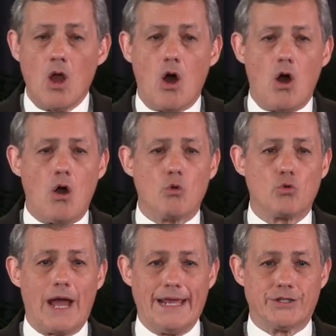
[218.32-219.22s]
All
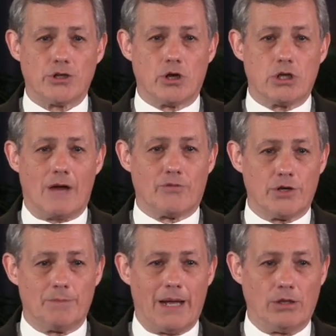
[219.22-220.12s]
rights are
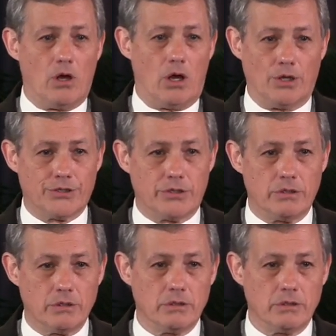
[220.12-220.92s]
governed by laws.